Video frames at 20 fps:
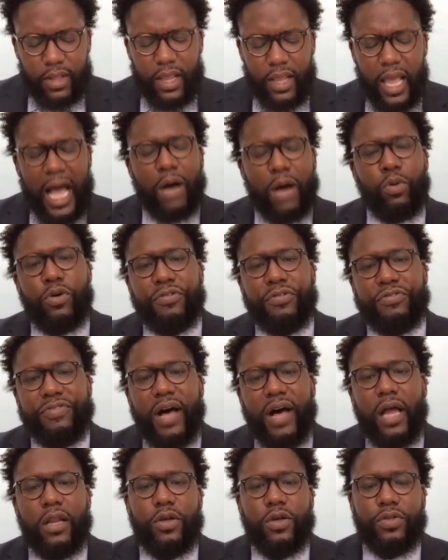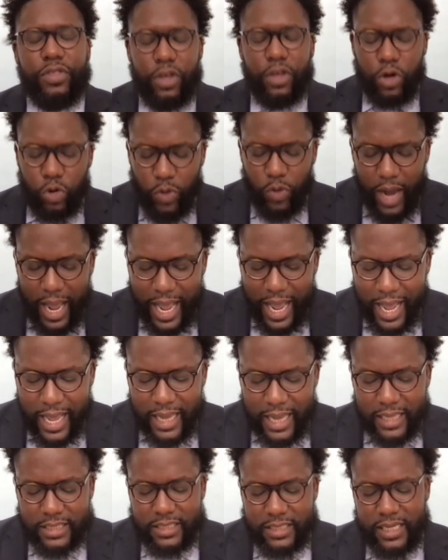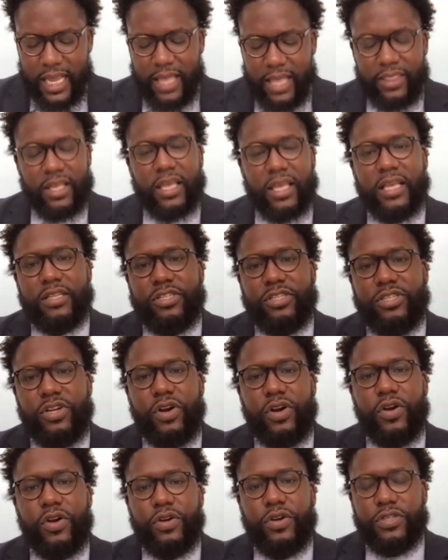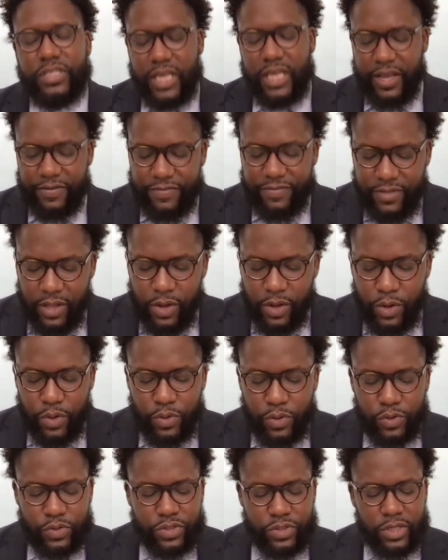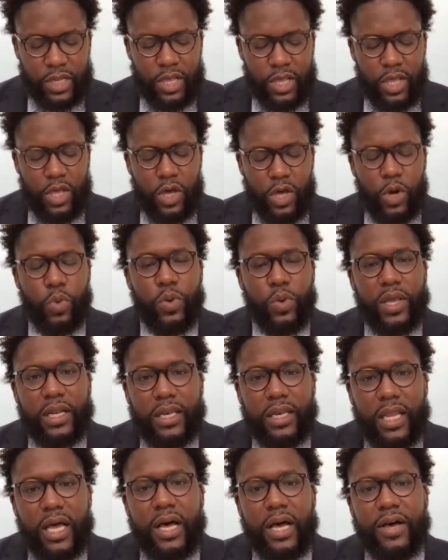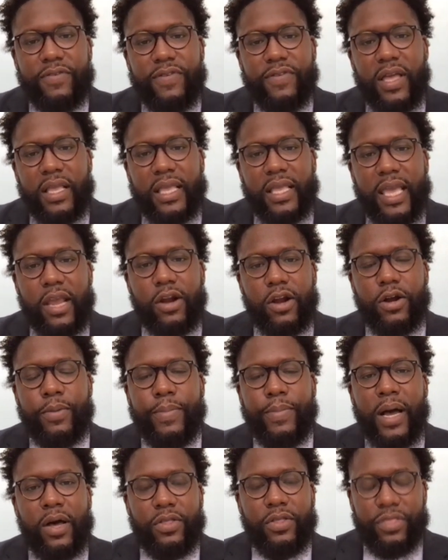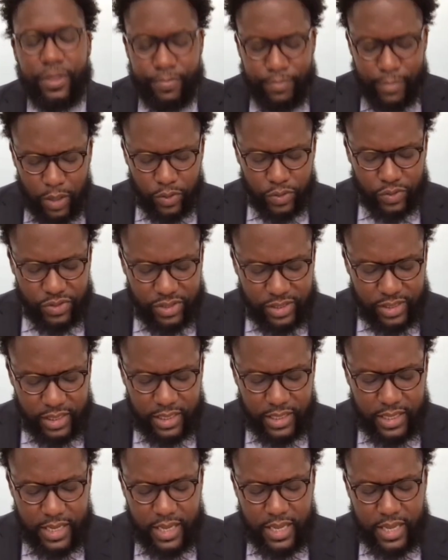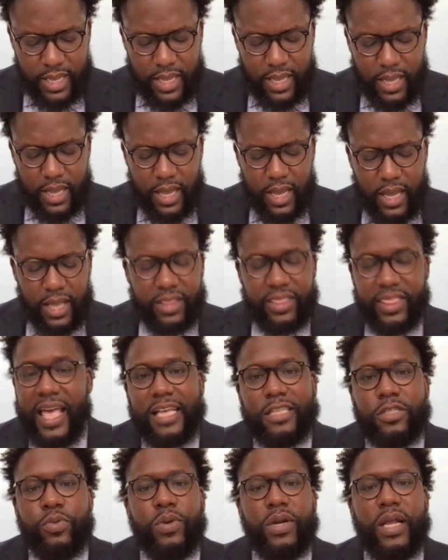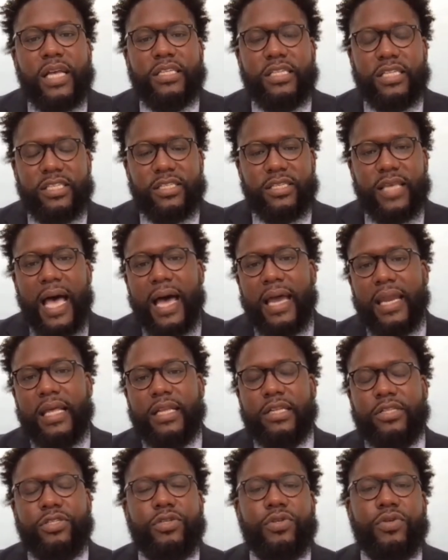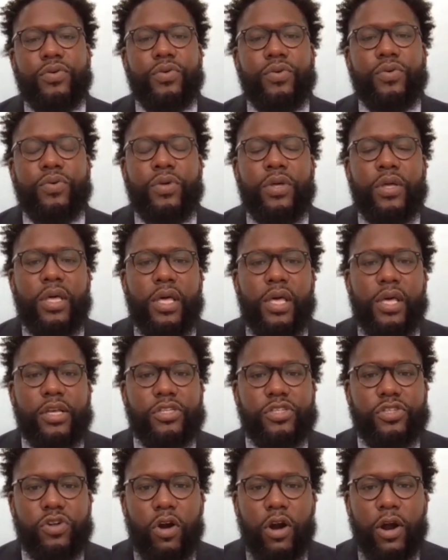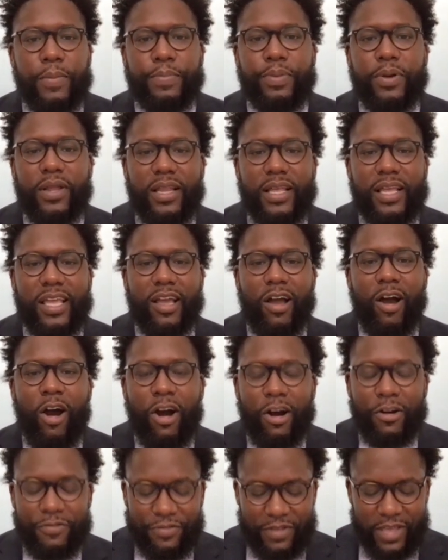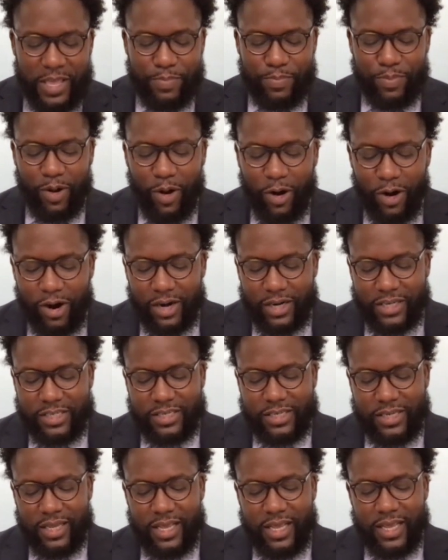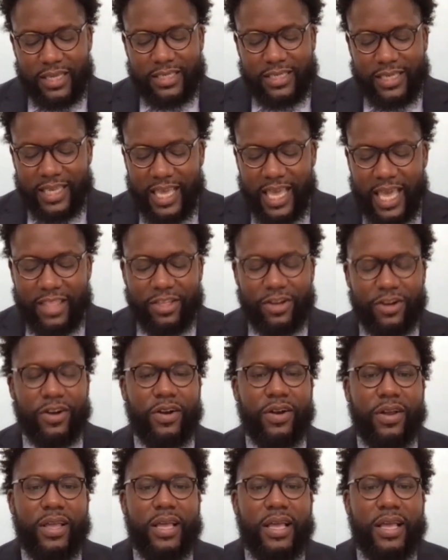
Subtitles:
I will follow the cries and the concerns of those who we love and care about the most. That's when I decided to start pulling RV parts together